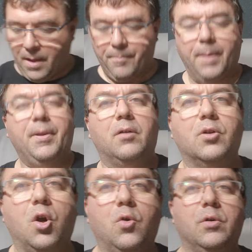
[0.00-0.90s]
Maybe I'll
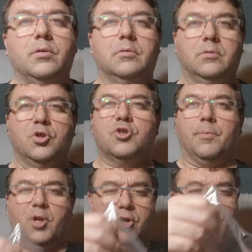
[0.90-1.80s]
go and do
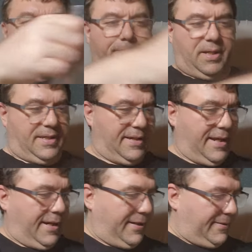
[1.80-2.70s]
some yarn shopping today.